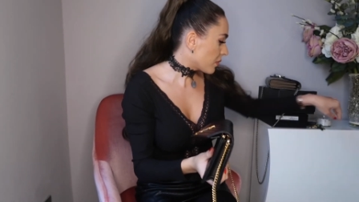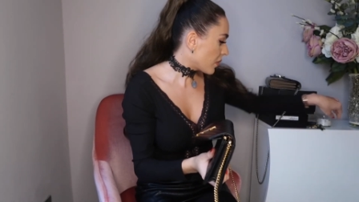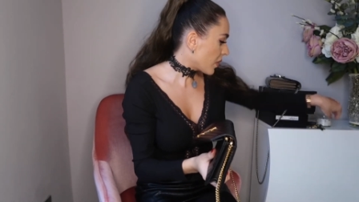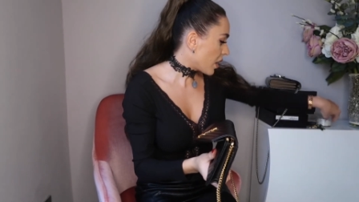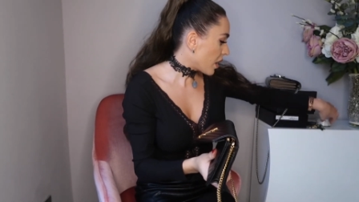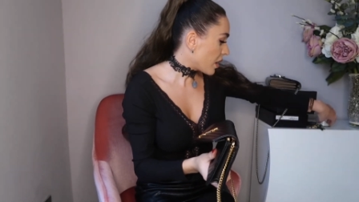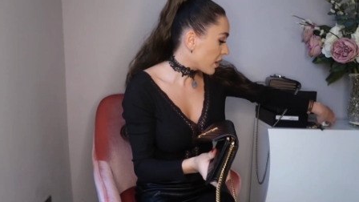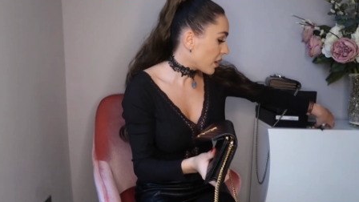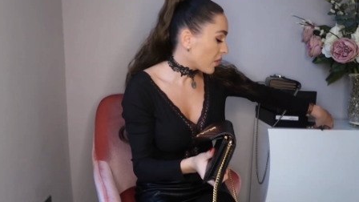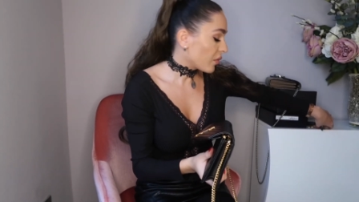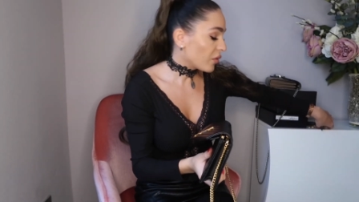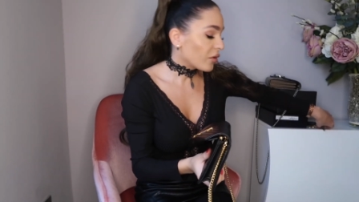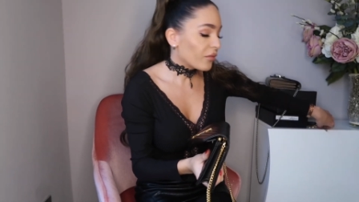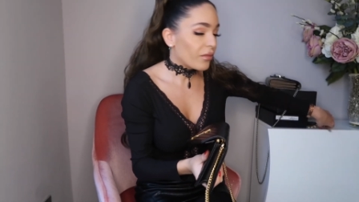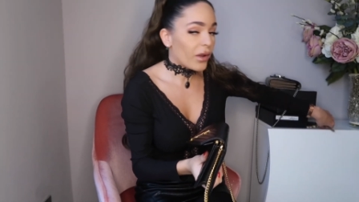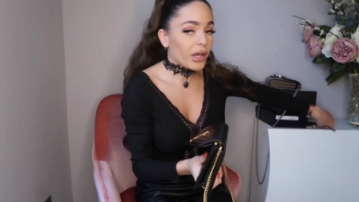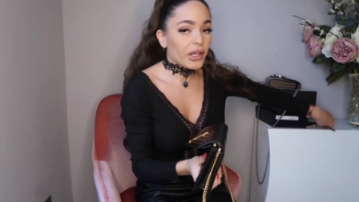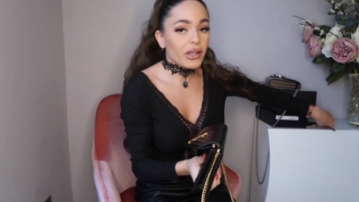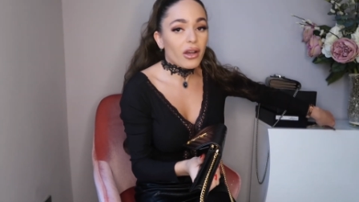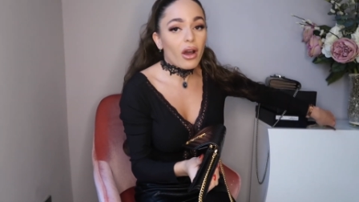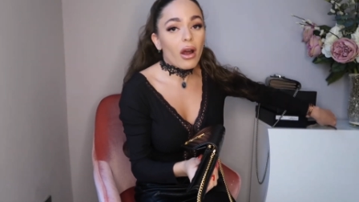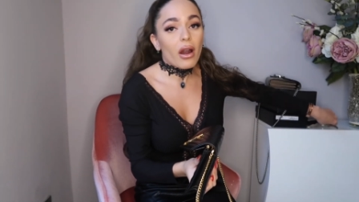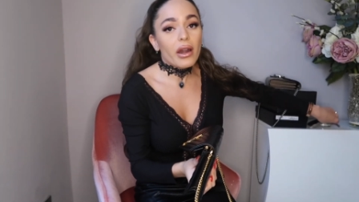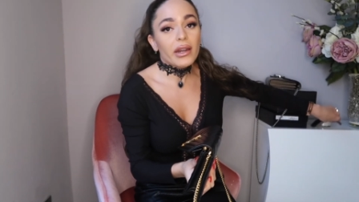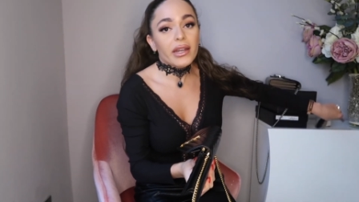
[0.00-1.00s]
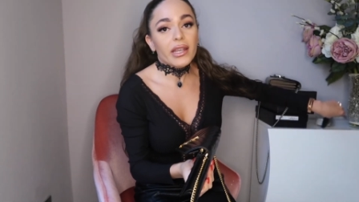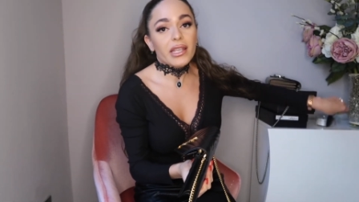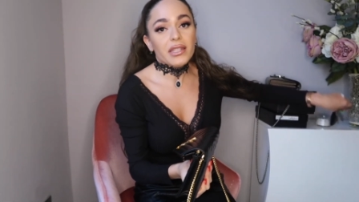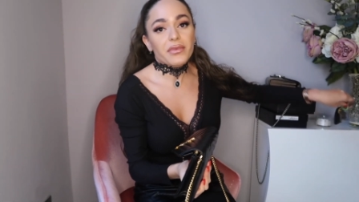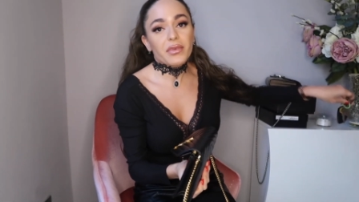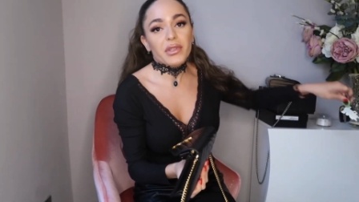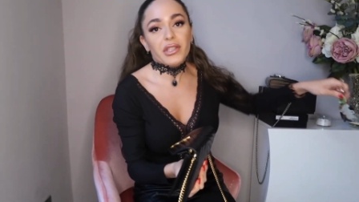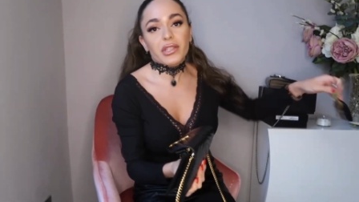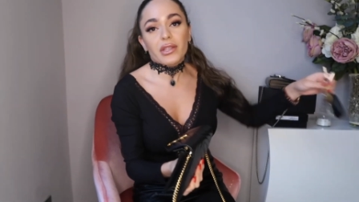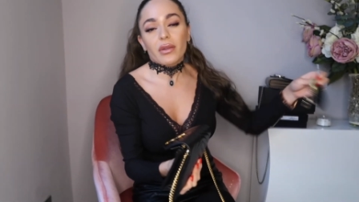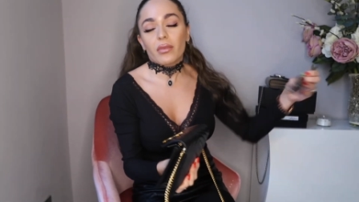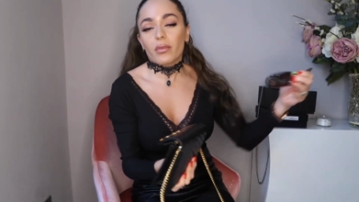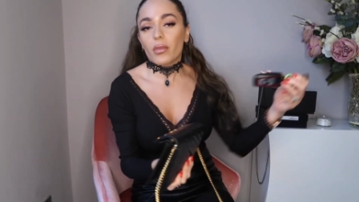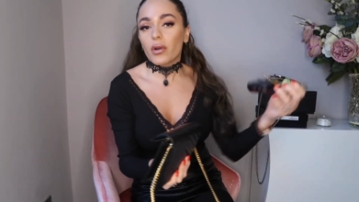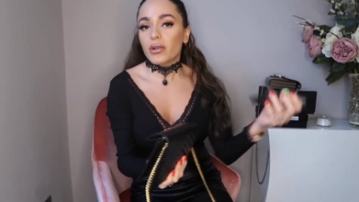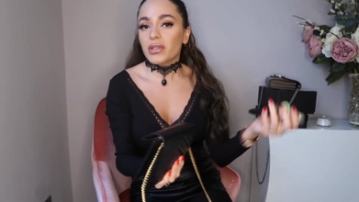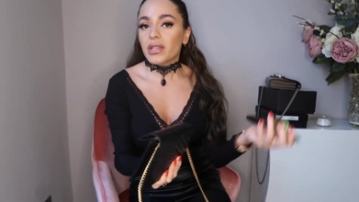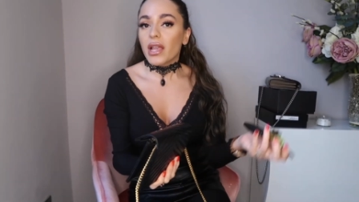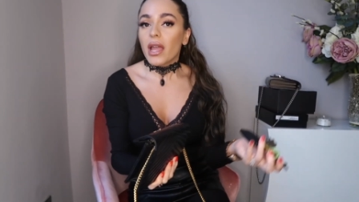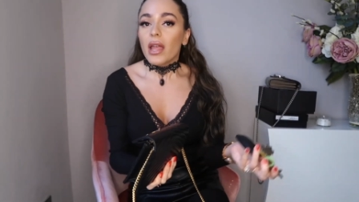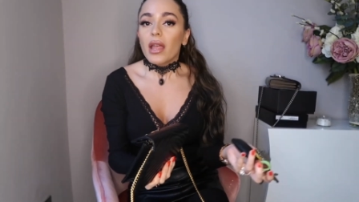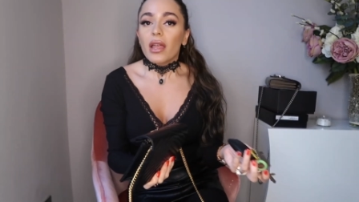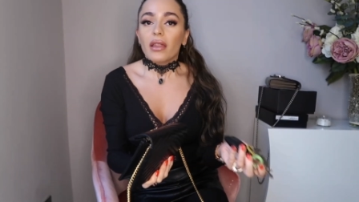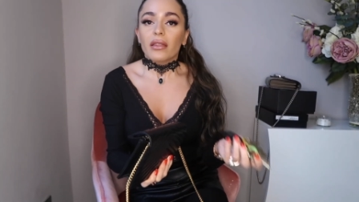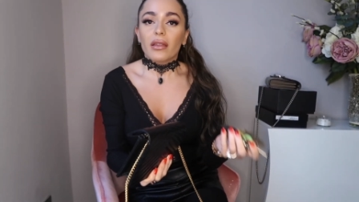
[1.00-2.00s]
I can put my car keys, which is the
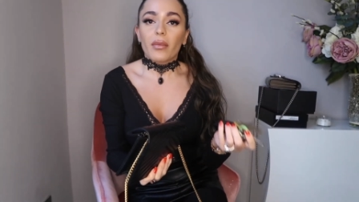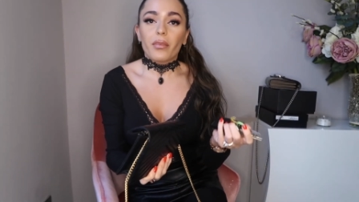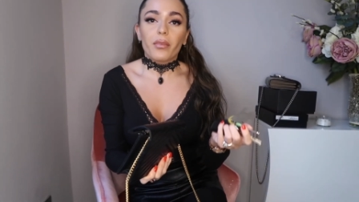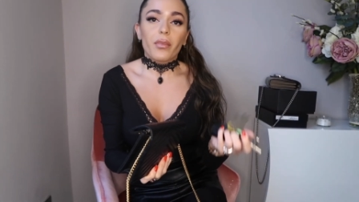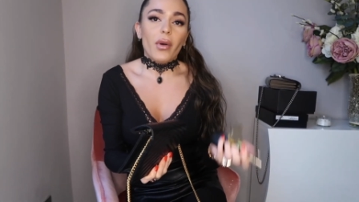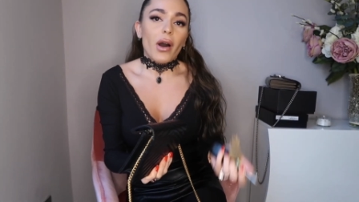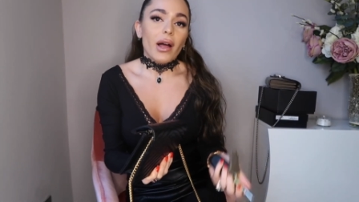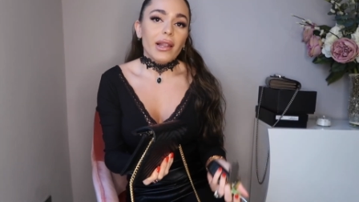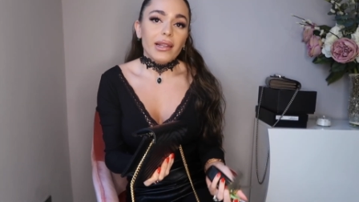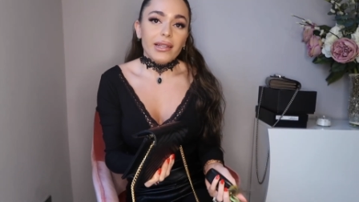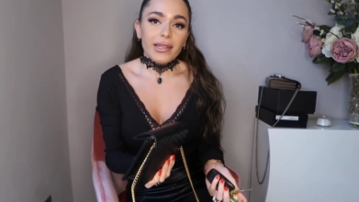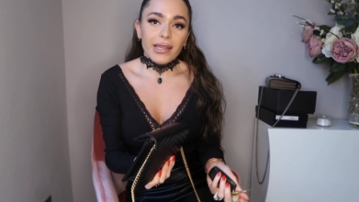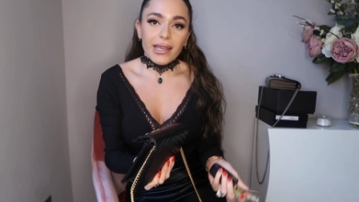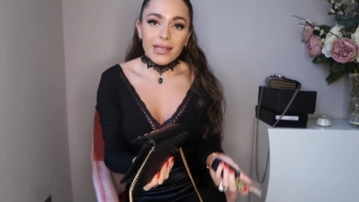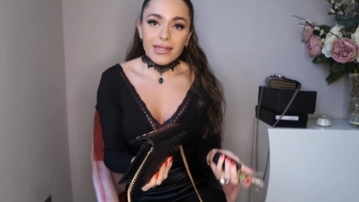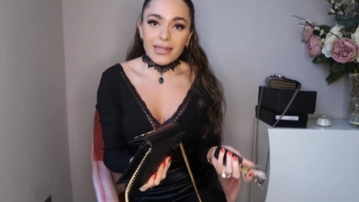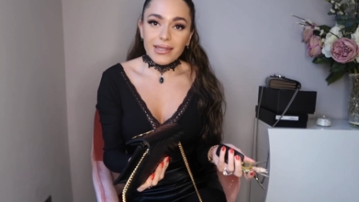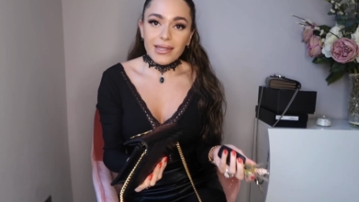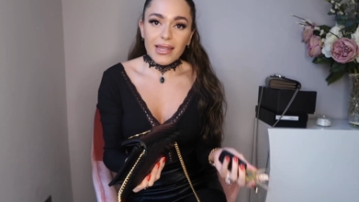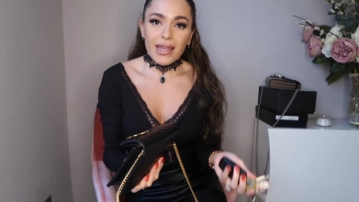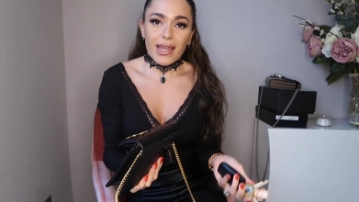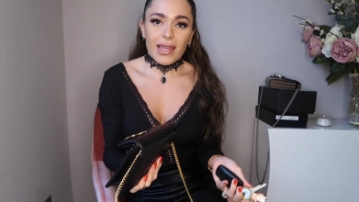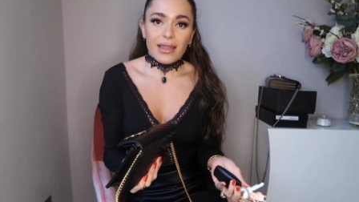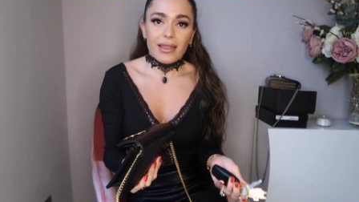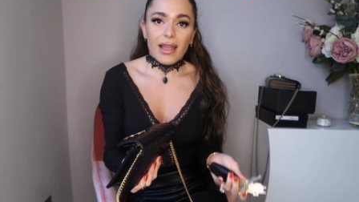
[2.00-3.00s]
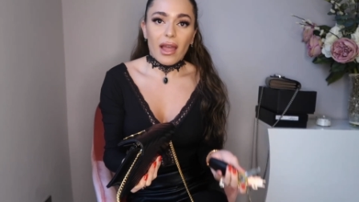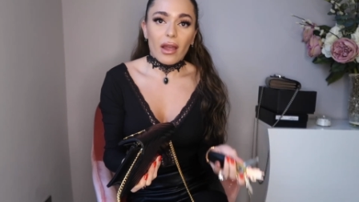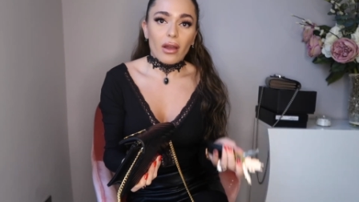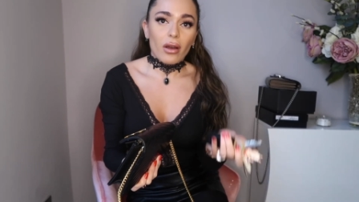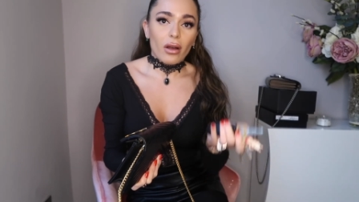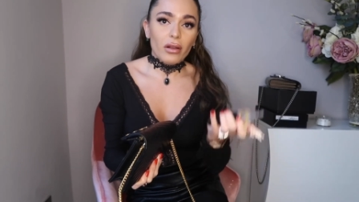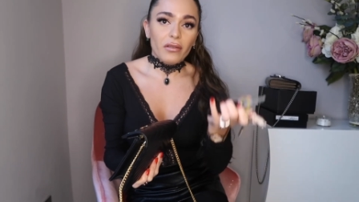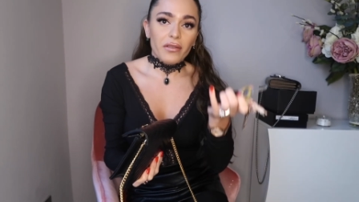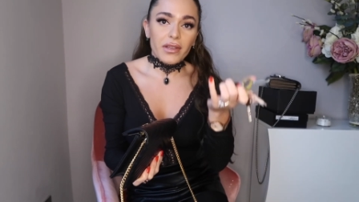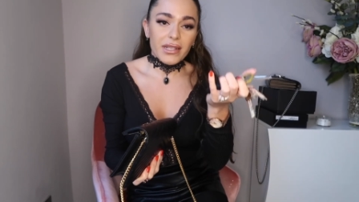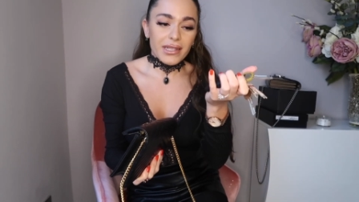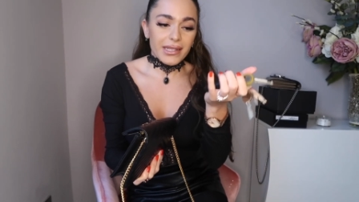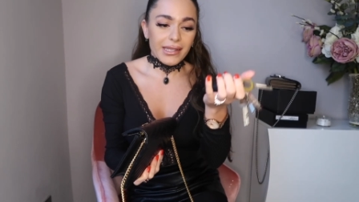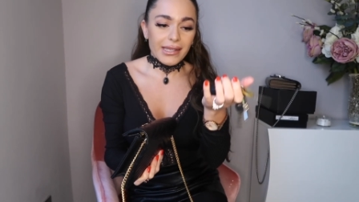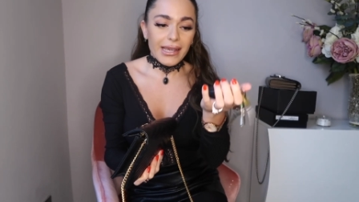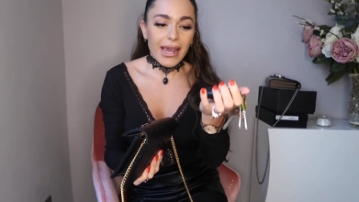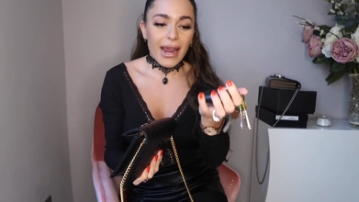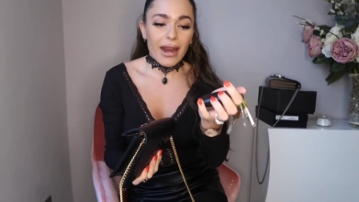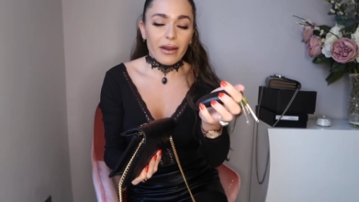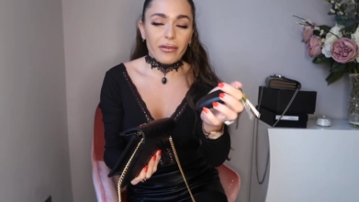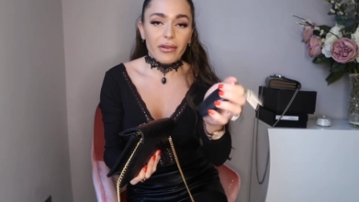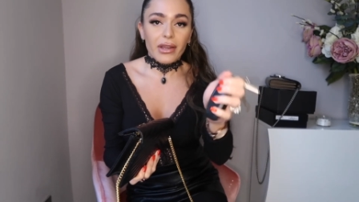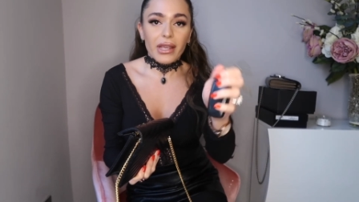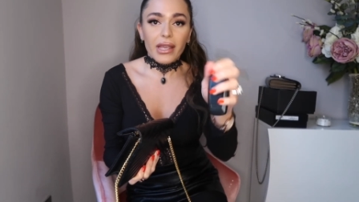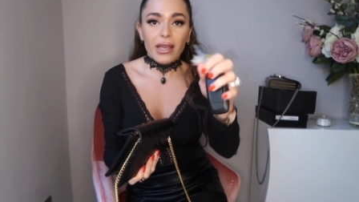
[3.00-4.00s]
bulkiest thing that I always
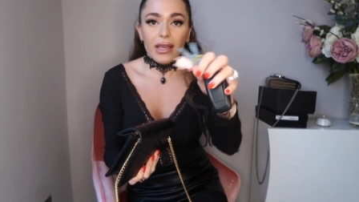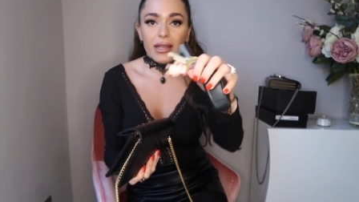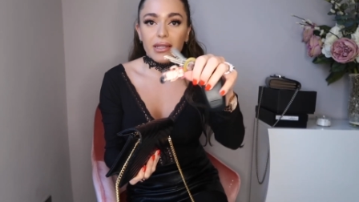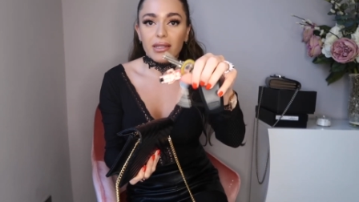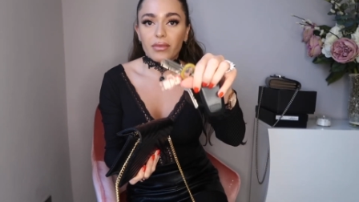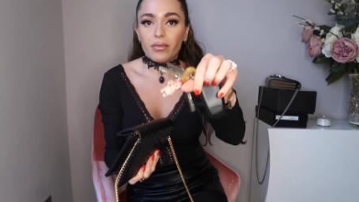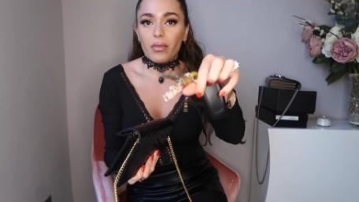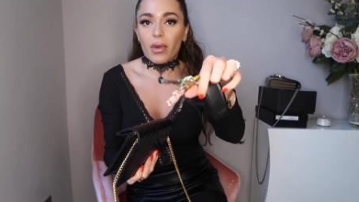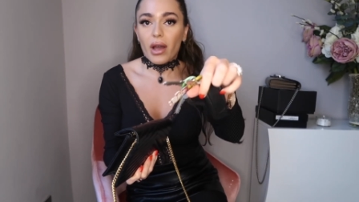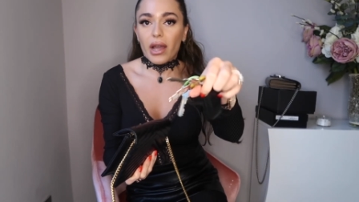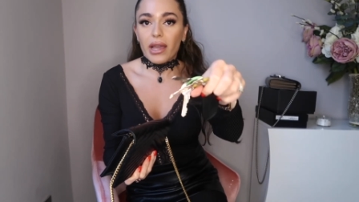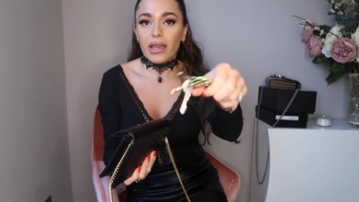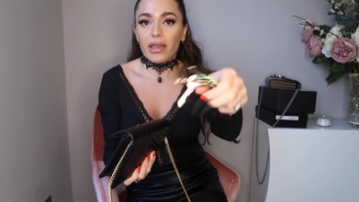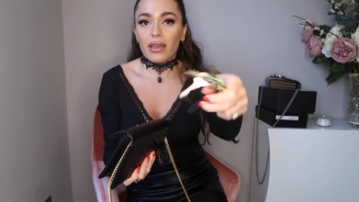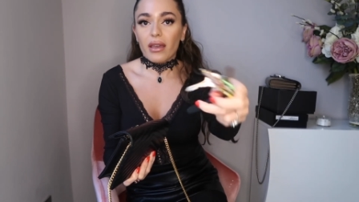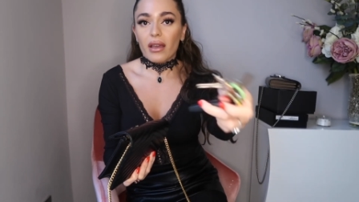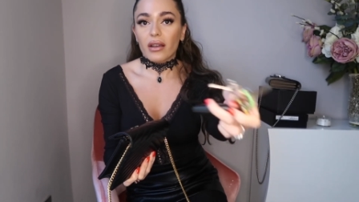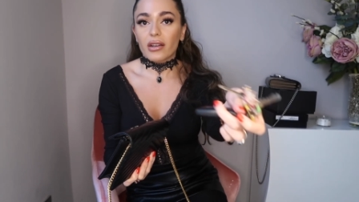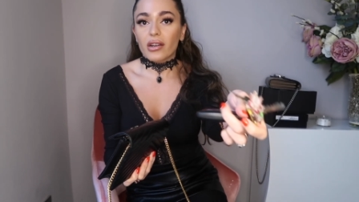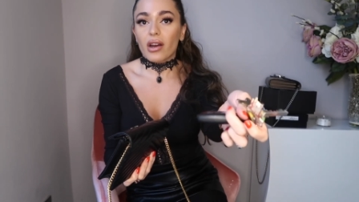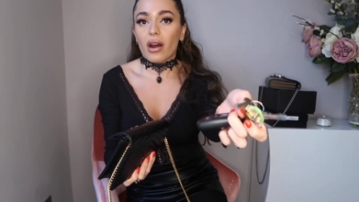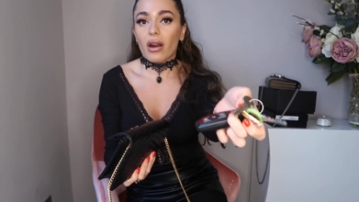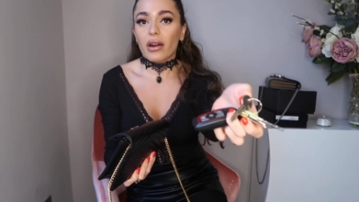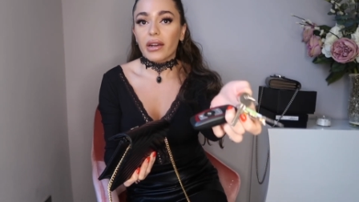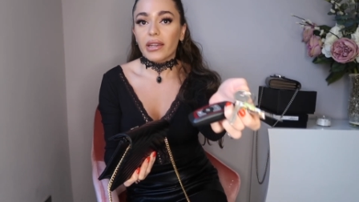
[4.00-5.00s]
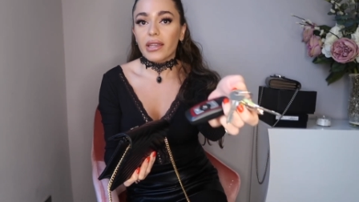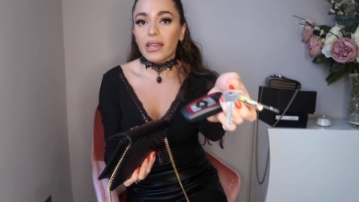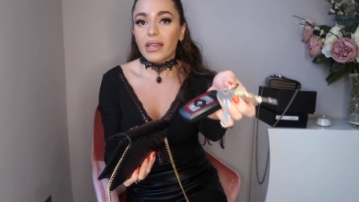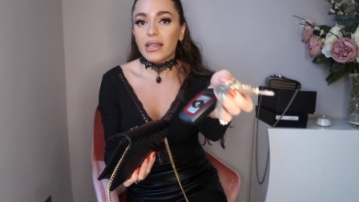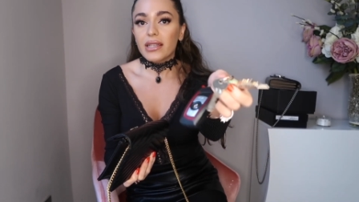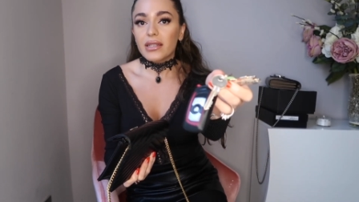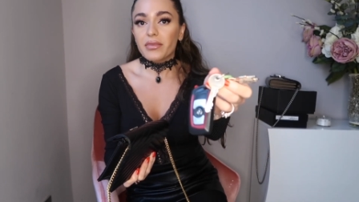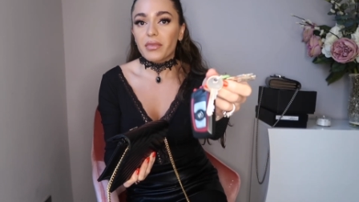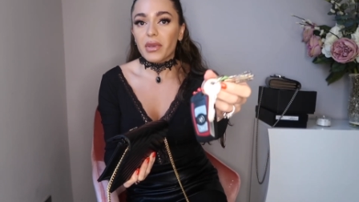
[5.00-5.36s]
carry is my car keys,